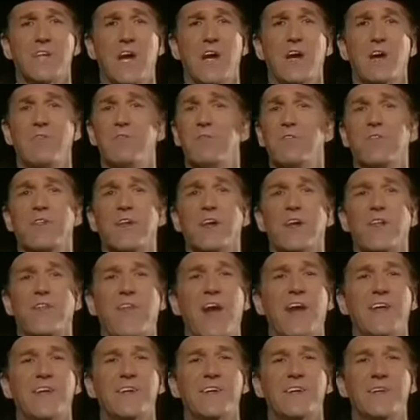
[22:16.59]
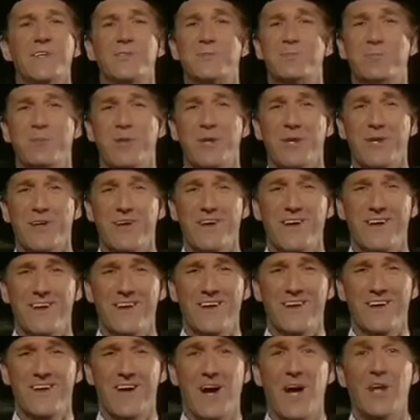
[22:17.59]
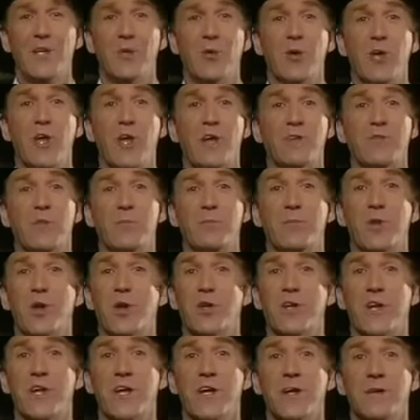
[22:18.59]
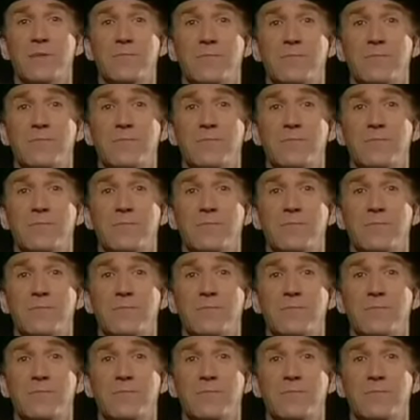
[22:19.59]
I often think, that is me. I do a lot of embroidering.